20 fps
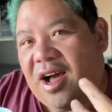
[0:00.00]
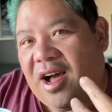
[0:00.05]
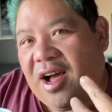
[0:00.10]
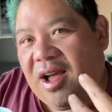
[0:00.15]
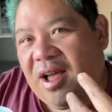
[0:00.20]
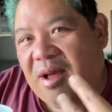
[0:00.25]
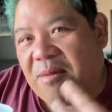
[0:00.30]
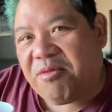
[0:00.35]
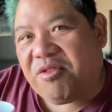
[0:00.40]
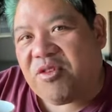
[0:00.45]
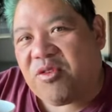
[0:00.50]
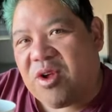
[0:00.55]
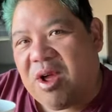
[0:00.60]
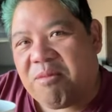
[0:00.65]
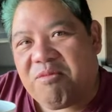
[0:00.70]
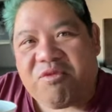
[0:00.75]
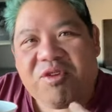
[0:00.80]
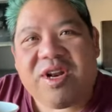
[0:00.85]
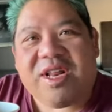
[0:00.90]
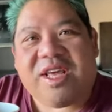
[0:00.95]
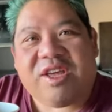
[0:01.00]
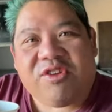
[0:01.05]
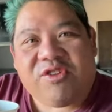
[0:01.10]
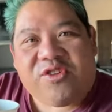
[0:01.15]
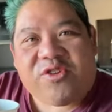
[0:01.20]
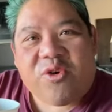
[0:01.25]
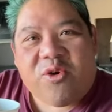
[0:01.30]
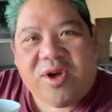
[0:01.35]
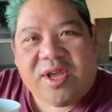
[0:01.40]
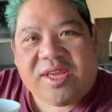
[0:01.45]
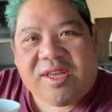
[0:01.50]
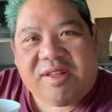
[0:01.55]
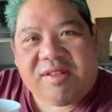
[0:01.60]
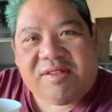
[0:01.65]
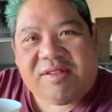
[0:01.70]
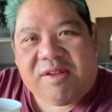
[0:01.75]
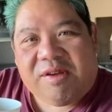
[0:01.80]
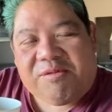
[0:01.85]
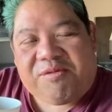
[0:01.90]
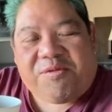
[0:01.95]
I'm really enjoying
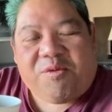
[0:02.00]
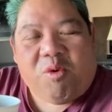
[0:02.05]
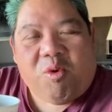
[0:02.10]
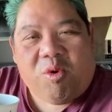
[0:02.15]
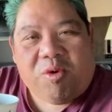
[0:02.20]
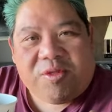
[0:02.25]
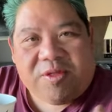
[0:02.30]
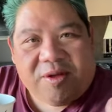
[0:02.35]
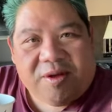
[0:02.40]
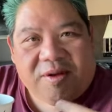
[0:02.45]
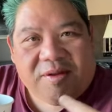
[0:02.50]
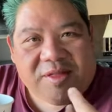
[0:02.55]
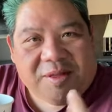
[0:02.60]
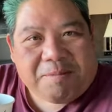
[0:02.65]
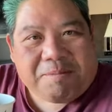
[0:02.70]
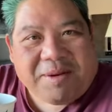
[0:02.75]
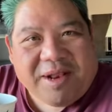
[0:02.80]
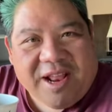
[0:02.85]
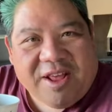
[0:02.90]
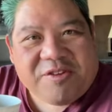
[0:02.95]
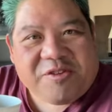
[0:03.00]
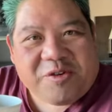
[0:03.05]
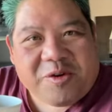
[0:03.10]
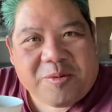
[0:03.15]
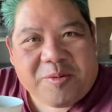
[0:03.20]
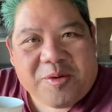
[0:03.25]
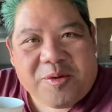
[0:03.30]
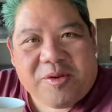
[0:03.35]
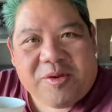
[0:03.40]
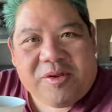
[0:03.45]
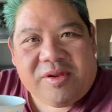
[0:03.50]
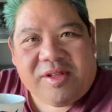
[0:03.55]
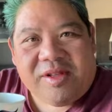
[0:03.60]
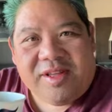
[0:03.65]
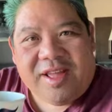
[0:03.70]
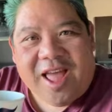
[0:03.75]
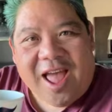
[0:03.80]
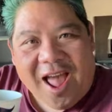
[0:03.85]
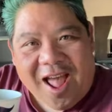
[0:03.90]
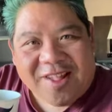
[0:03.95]
it for the pleasurable
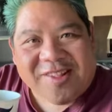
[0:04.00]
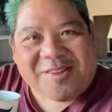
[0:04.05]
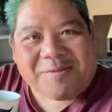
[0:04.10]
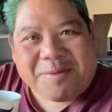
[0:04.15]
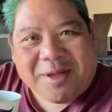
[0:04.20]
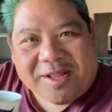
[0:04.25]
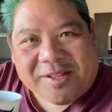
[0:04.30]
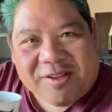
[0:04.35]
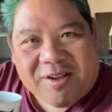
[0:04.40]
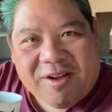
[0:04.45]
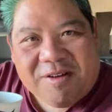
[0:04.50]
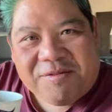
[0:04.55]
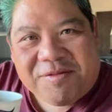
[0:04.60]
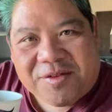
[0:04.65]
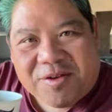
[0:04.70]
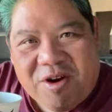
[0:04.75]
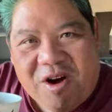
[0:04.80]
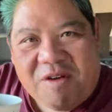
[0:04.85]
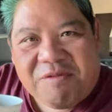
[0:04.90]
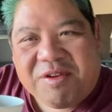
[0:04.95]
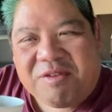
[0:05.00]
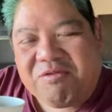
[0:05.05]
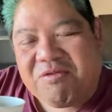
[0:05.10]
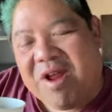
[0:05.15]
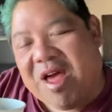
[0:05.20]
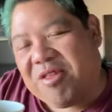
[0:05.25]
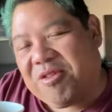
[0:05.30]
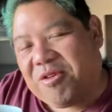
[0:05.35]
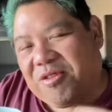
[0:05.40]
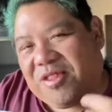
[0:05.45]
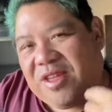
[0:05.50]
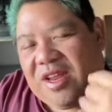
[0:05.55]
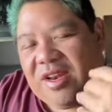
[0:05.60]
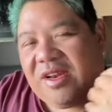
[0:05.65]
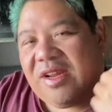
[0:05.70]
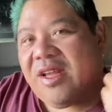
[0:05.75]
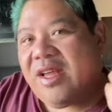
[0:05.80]
aspect of coffee rather than